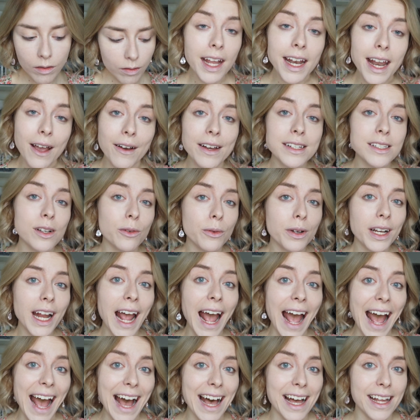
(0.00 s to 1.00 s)
Now I don't want
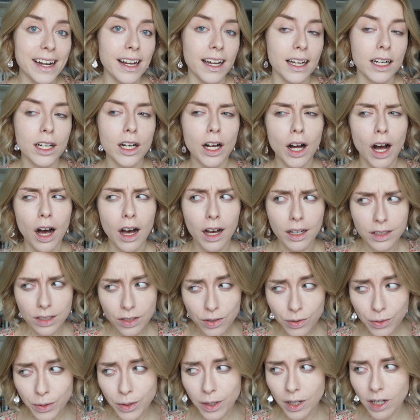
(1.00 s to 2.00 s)
to add a
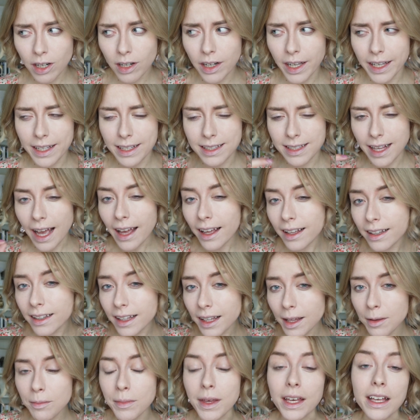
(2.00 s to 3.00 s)
contour
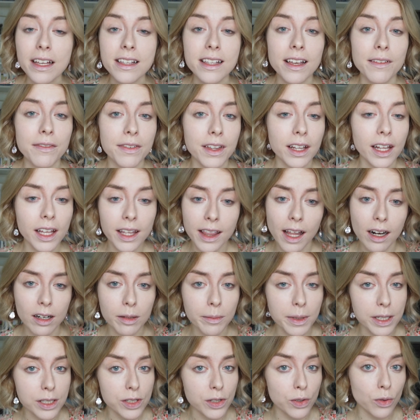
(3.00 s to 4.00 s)
exactly because I feel like that'll
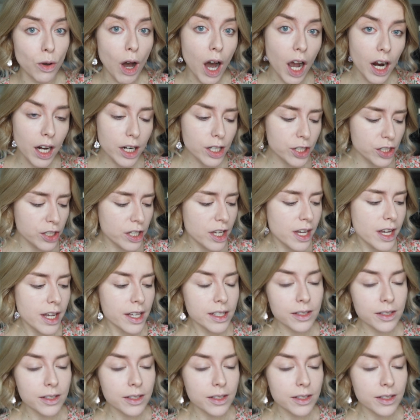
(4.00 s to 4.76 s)
be too harsh.